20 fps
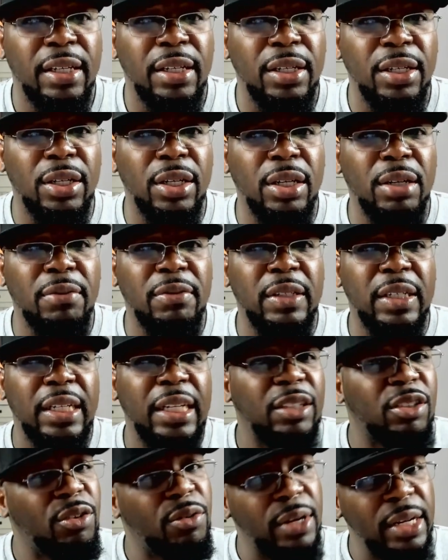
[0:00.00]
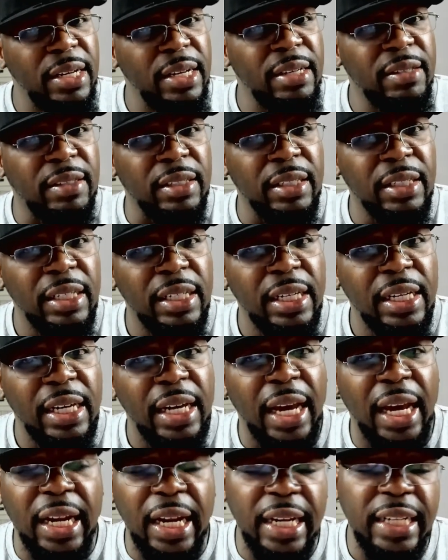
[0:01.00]
You know what I'm saying? That's crazy.
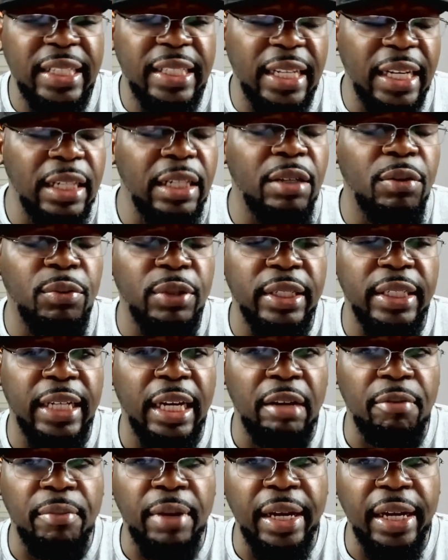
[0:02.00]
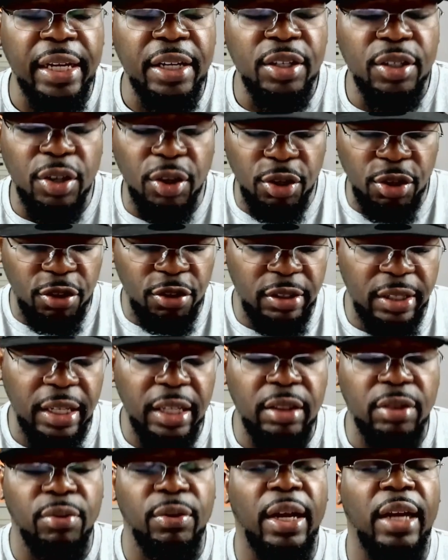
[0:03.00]
And they dealing with that, man. You know, you see
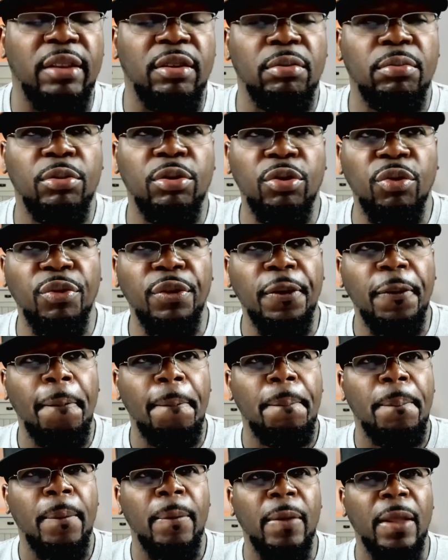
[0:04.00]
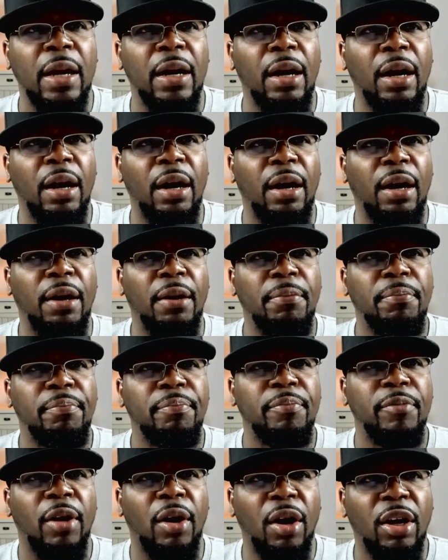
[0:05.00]
it throughout the movie.
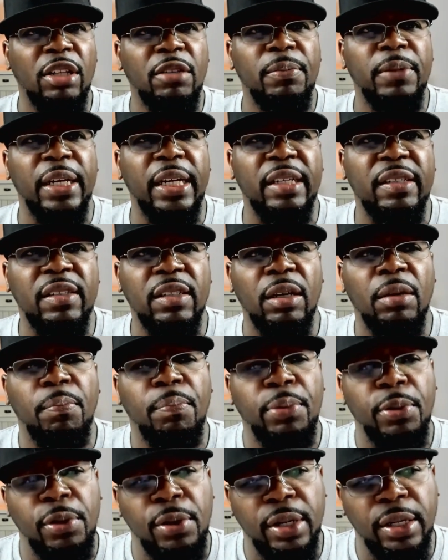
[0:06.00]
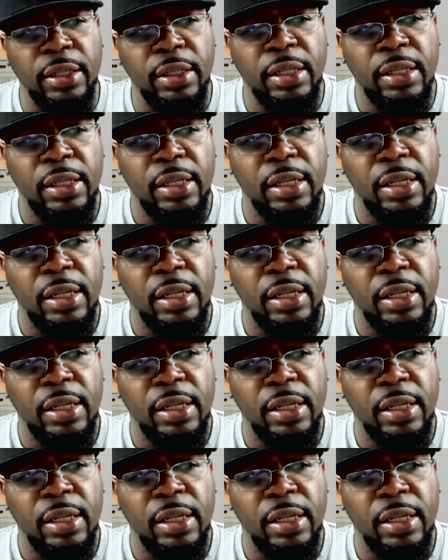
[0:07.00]
Ultimately, at some point,